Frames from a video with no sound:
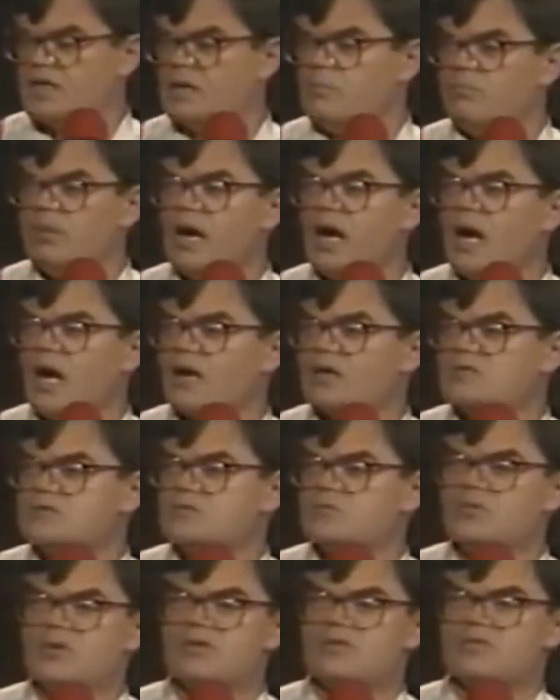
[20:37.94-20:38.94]
in a
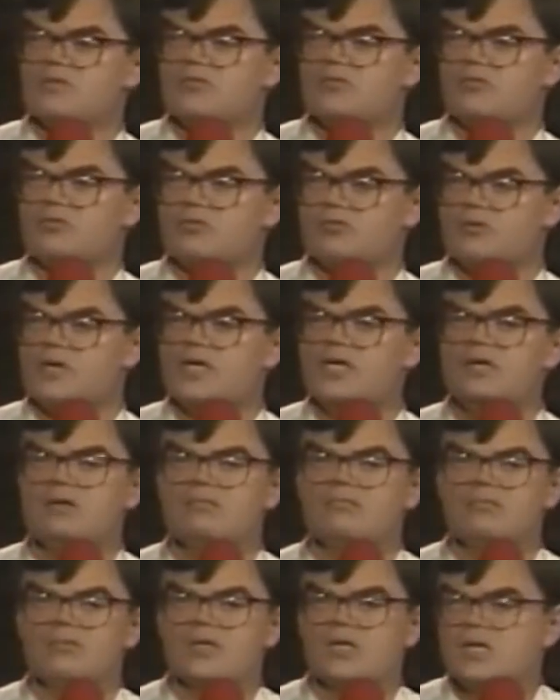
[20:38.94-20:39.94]
box with
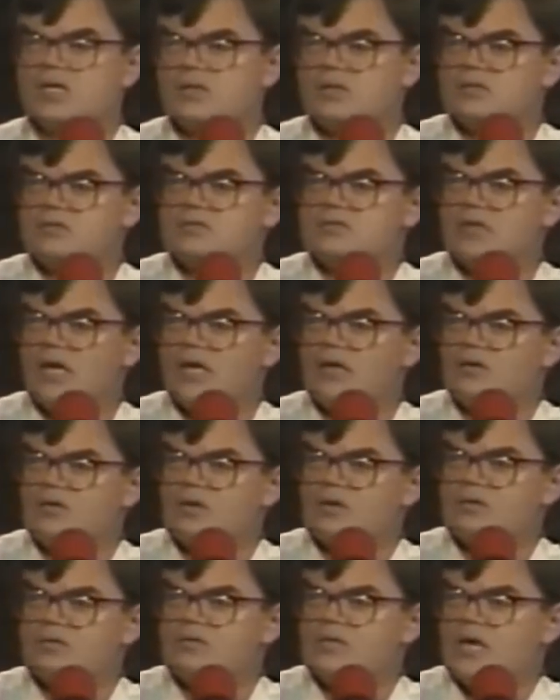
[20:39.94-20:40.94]
3 kittens and
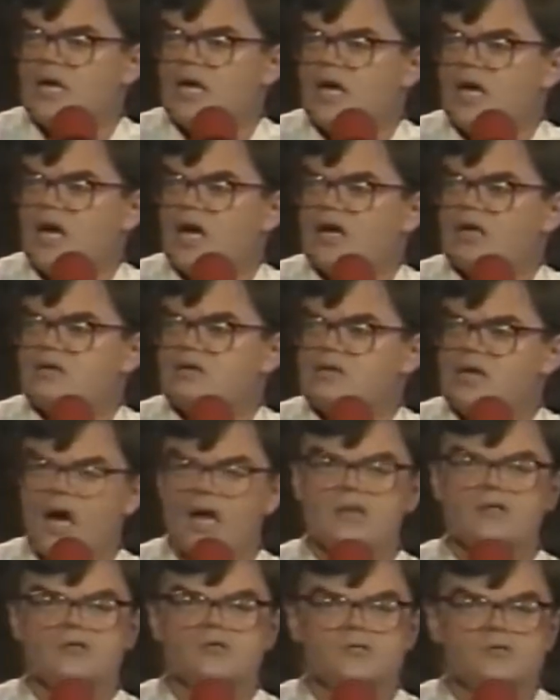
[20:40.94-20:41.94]
looked
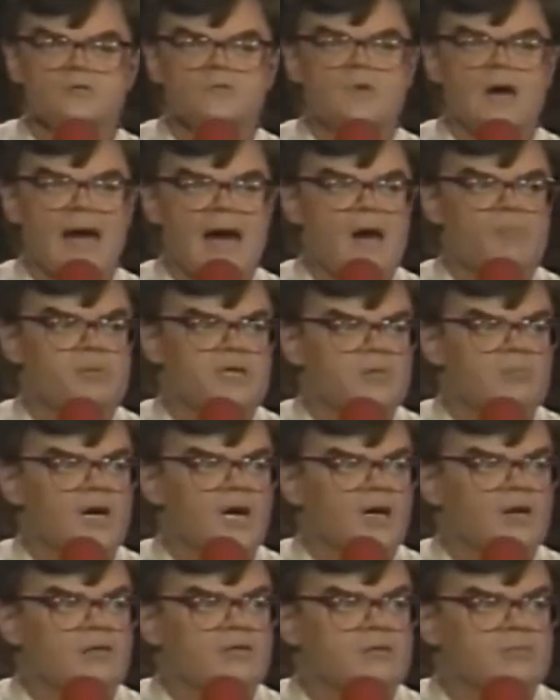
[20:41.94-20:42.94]
none too happy
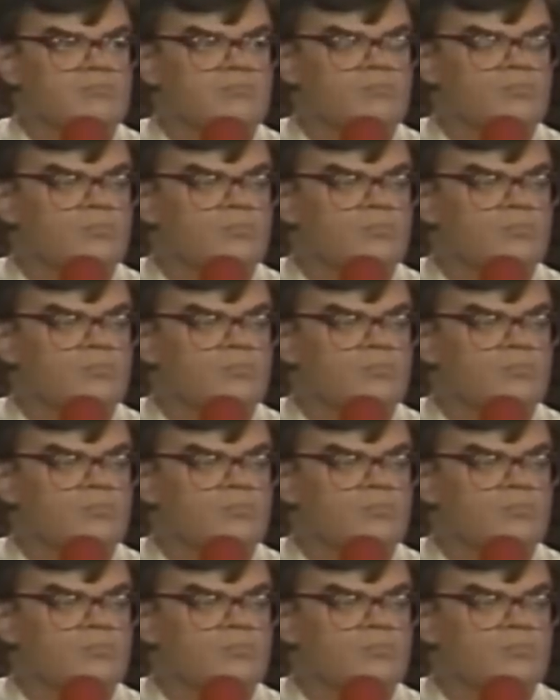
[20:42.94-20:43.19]
about it.